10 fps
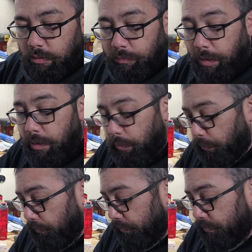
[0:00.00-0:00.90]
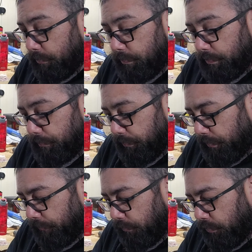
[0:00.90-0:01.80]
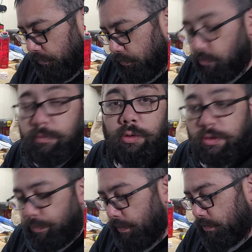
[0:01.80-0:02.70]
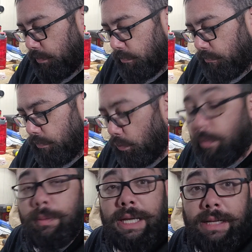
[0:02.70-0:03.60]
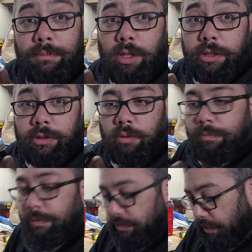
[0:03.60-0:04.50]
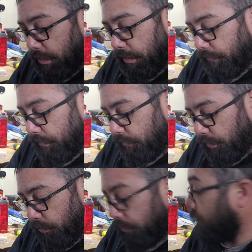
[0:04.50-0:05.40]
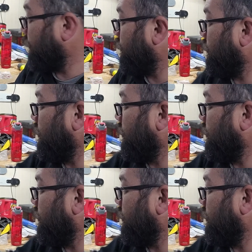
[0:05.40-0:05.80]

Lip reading: But this is the first Dukes piston and moly coated piston I have ever used.